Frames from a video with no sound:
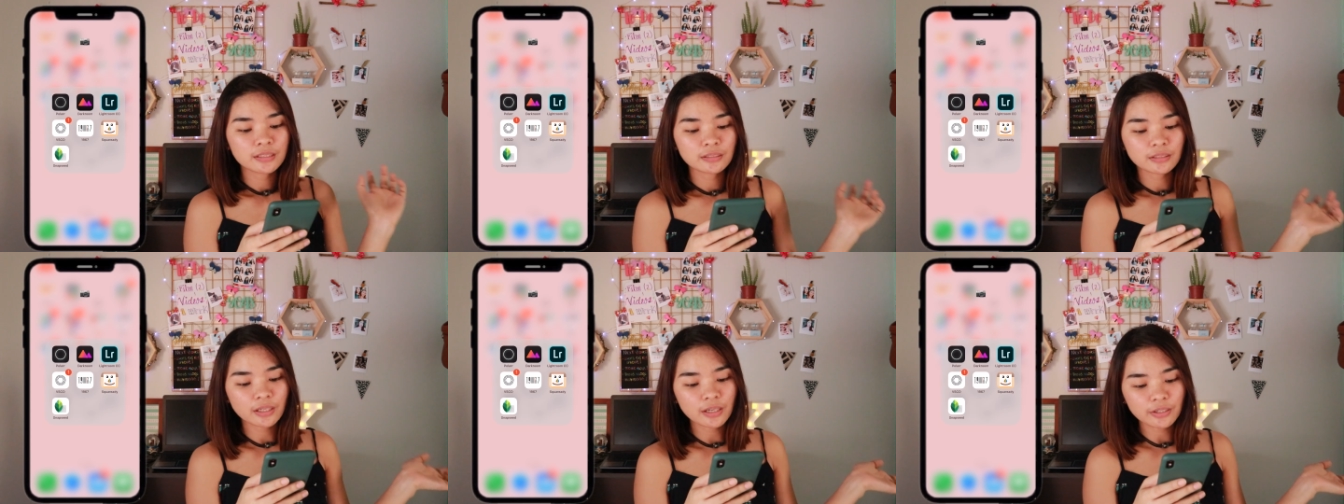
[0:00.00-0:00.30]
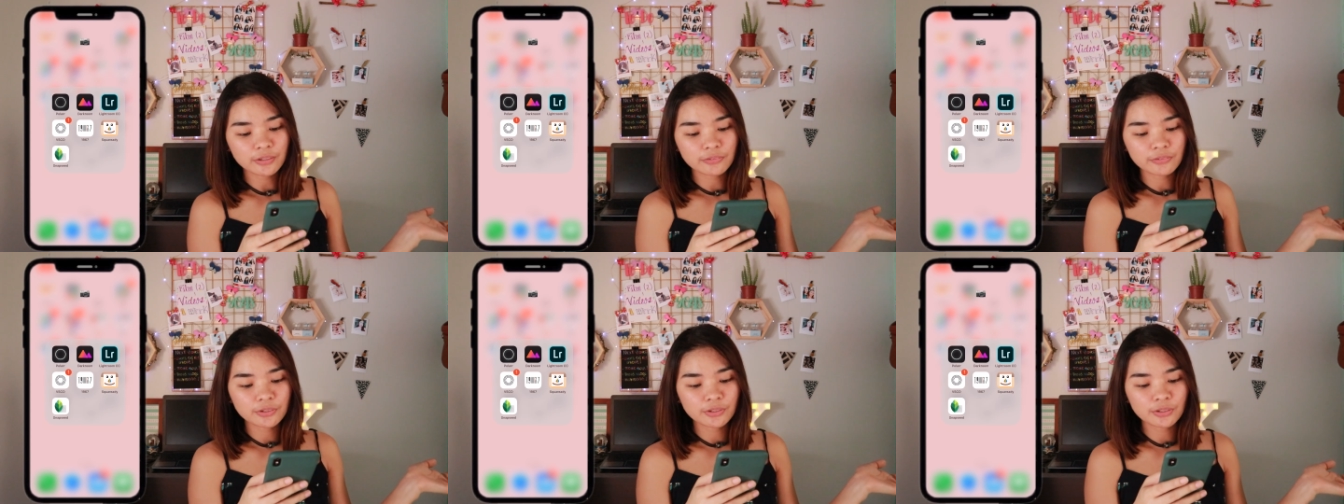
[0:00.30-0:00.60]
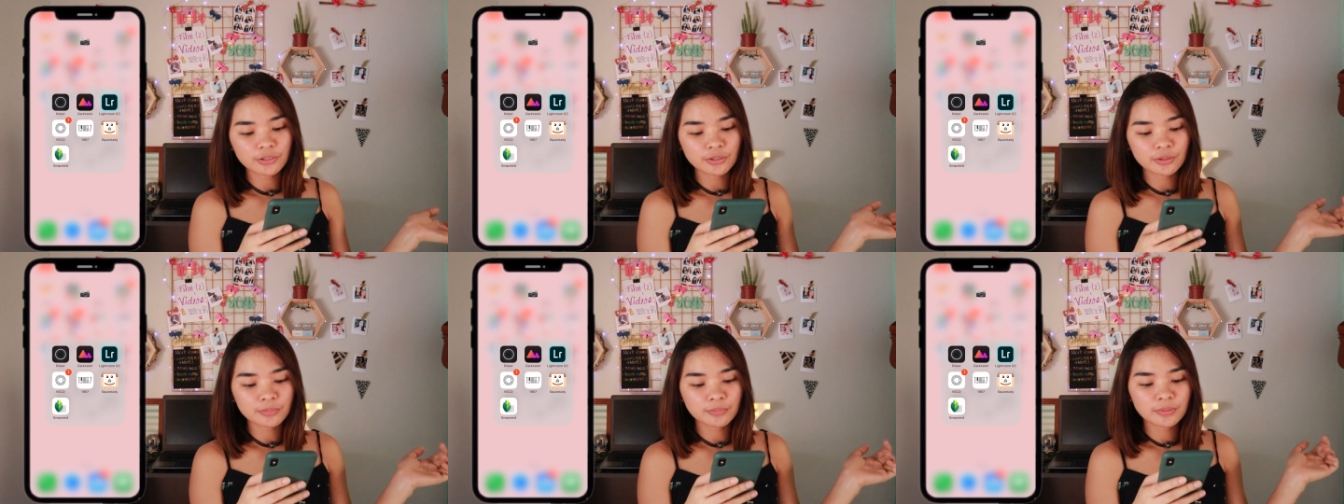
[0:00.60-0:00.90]

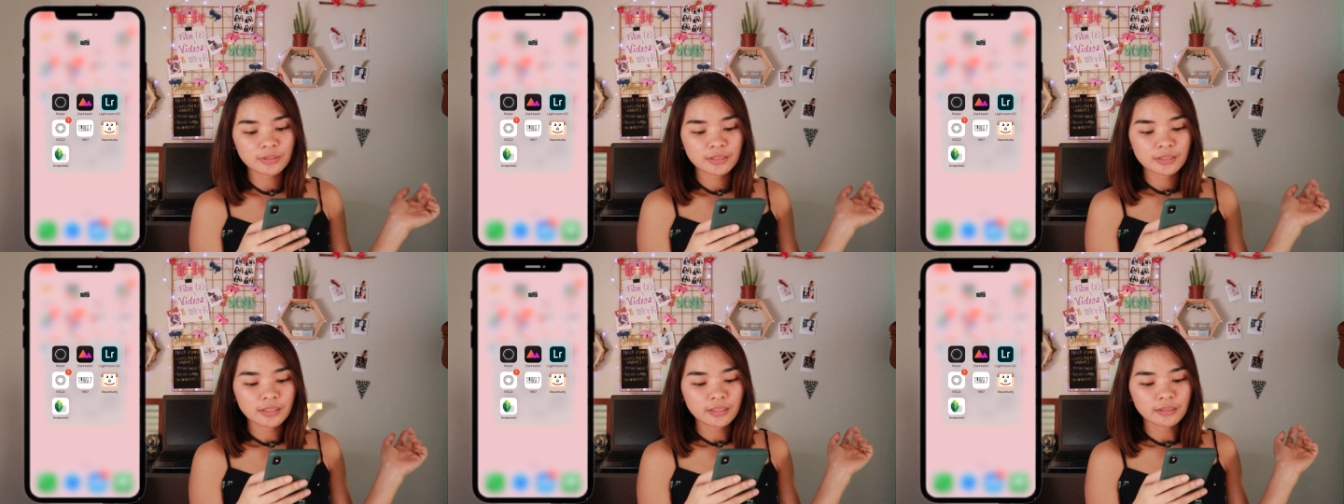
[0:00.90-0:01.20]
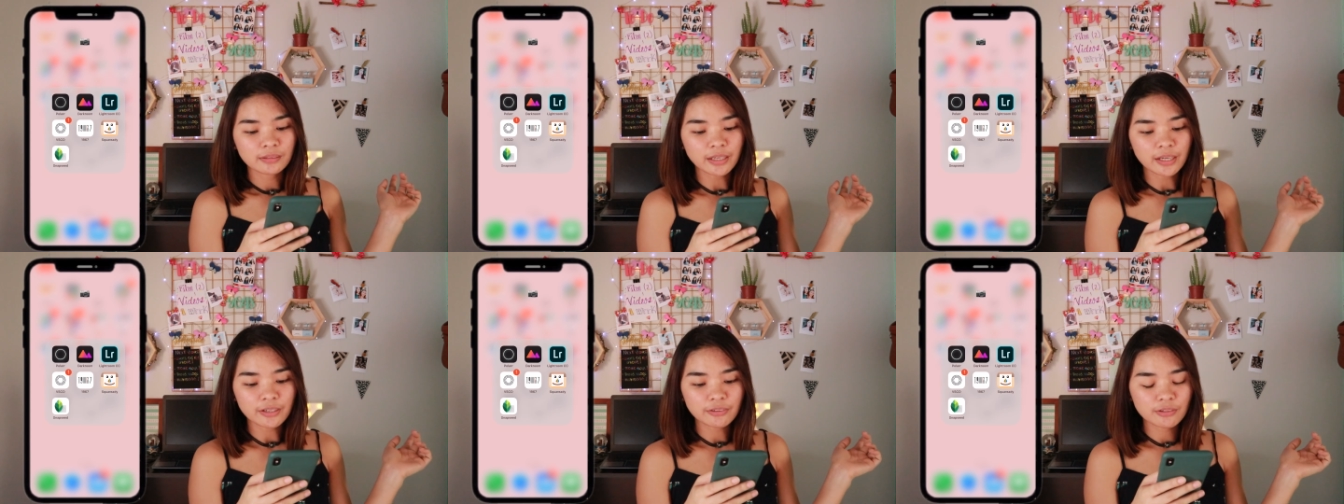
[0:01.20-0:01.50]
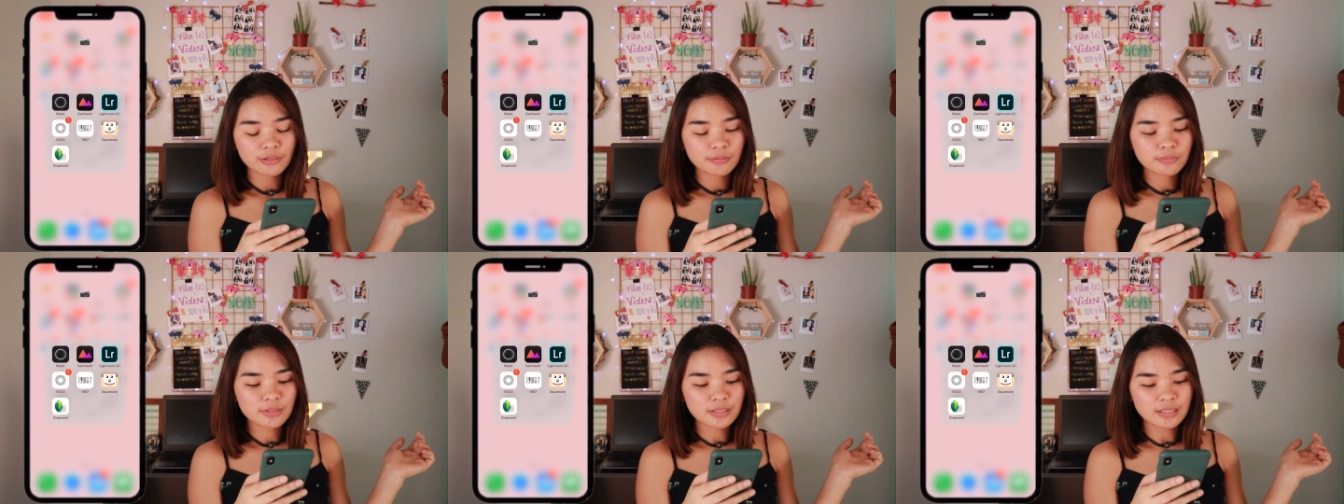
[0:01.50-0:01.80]
Darkroom,
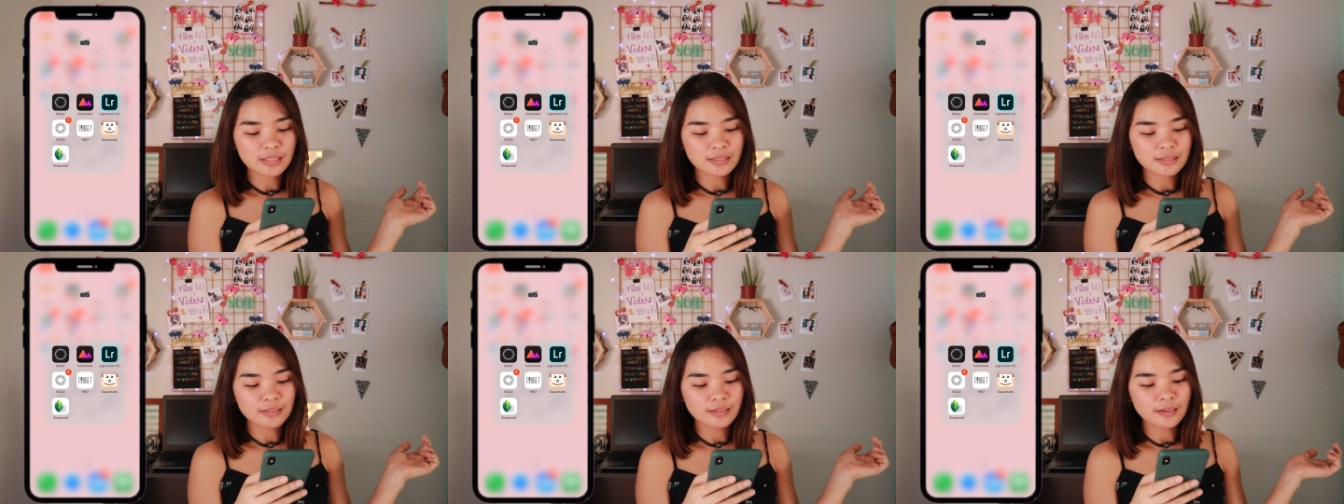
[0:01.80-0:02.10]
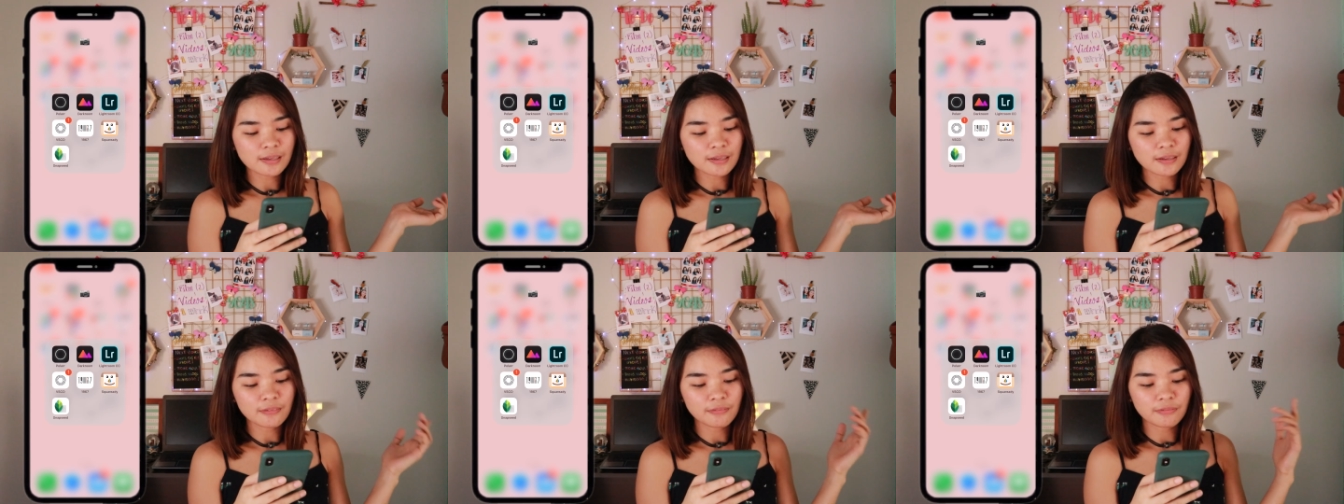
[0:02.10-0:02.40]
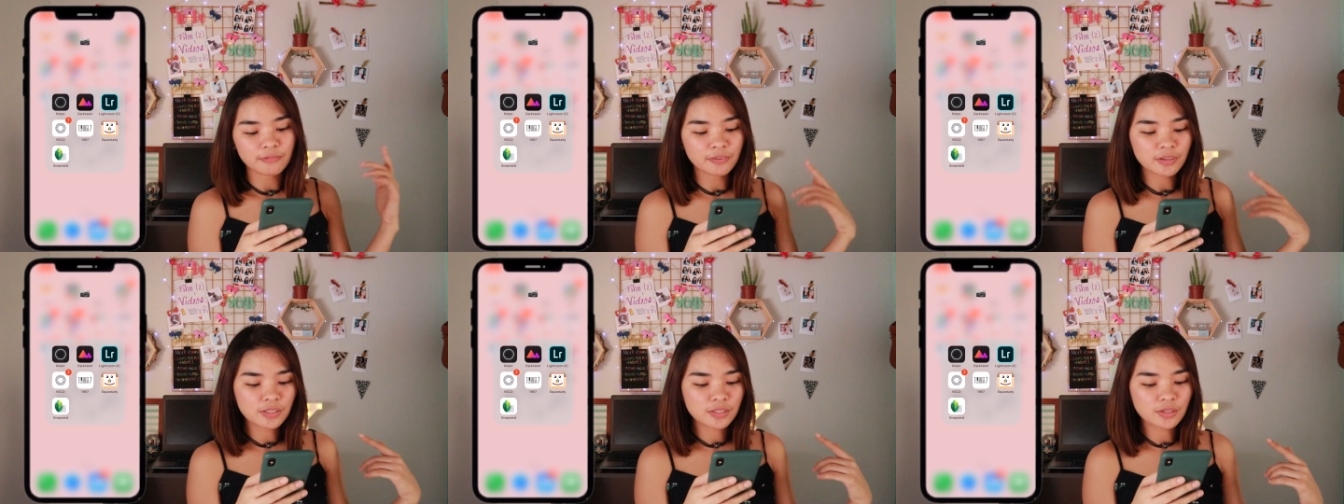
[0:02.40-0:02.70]
Lightroom C C,
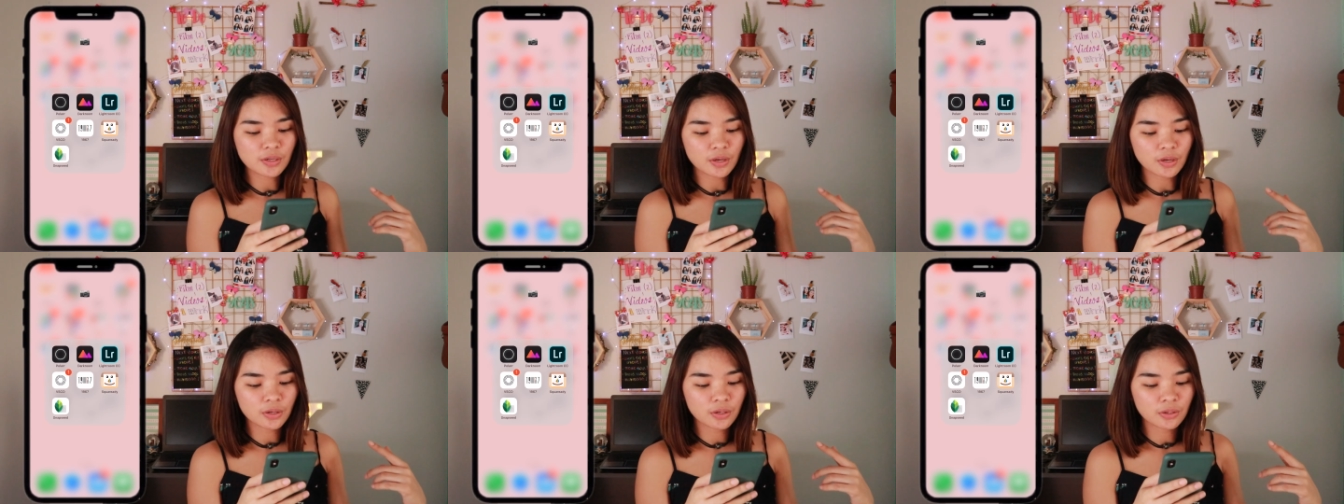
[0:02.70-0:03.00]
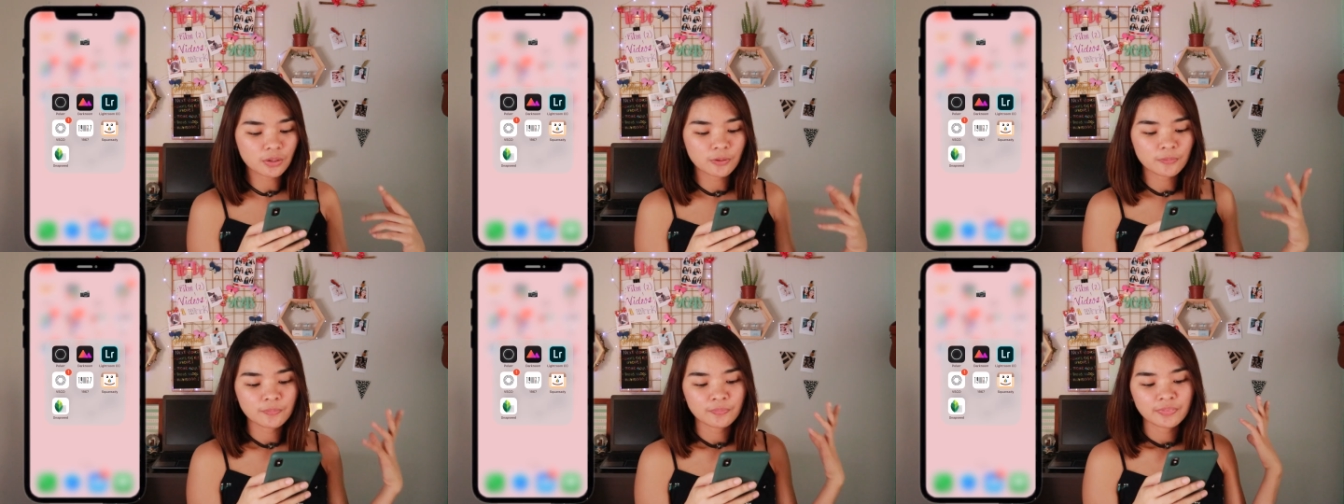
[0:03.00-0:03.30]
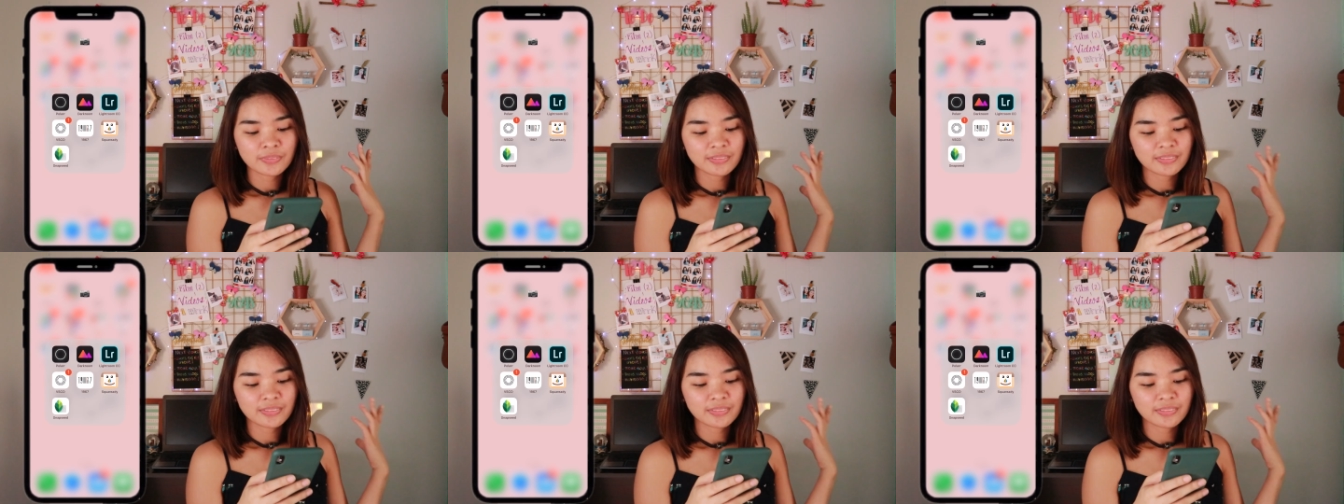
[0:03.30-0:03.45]
V S C O,